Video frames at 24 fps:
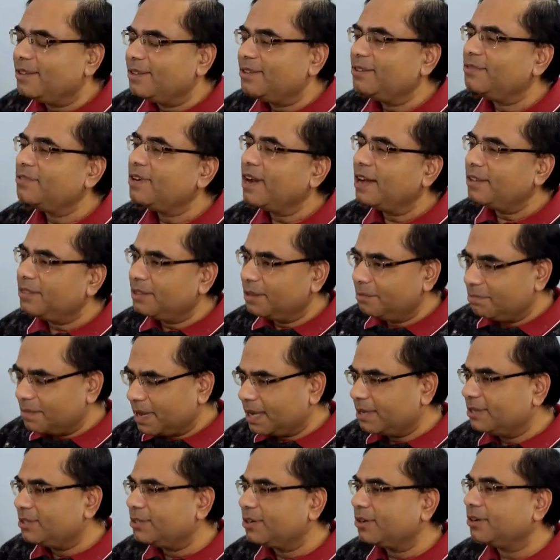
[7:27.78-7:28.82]
You've got the
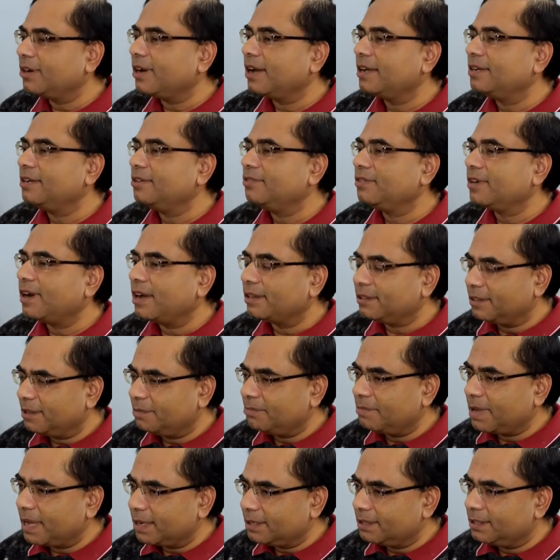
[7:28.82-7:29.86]
mentor and you've got the
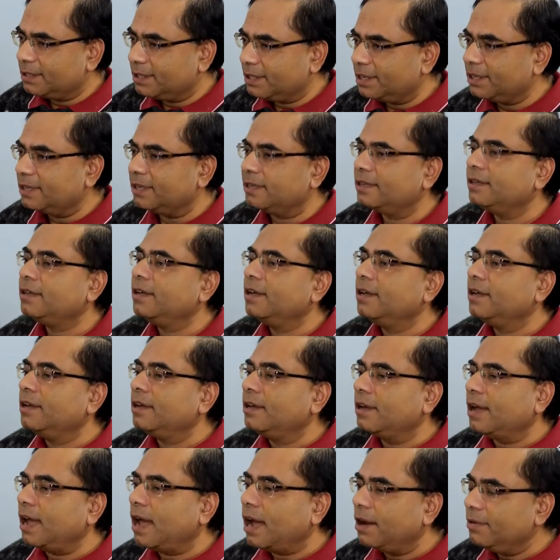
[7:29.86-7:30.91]
mentee.
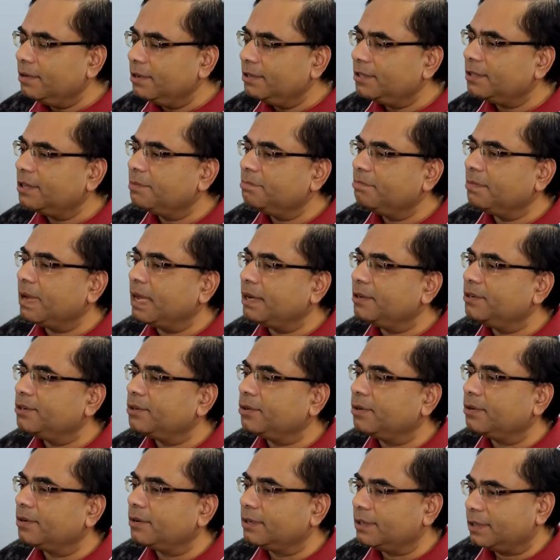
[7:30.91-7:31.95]
How does the
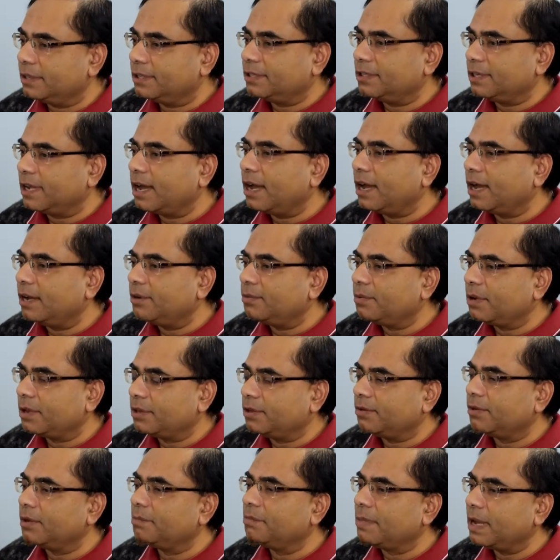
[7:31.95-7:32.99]
mentor decide
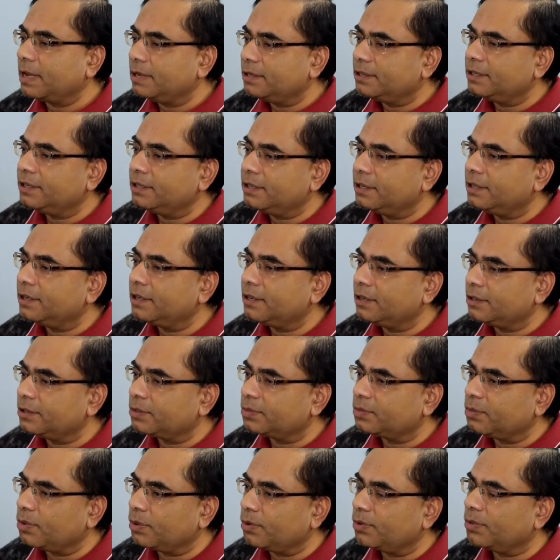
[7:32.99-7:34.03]
whether a mentee is
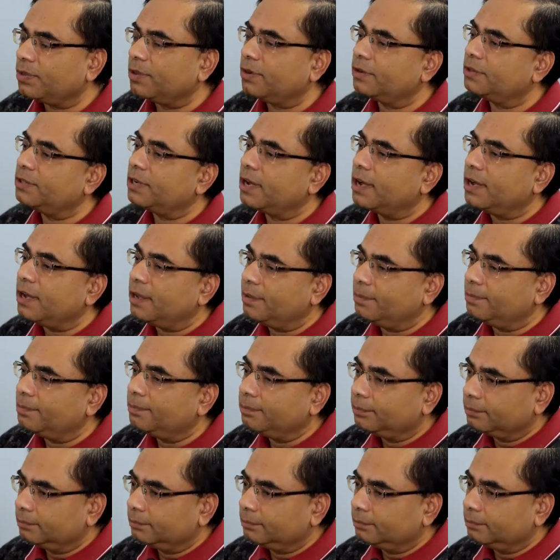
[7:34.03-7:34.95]
worth their time?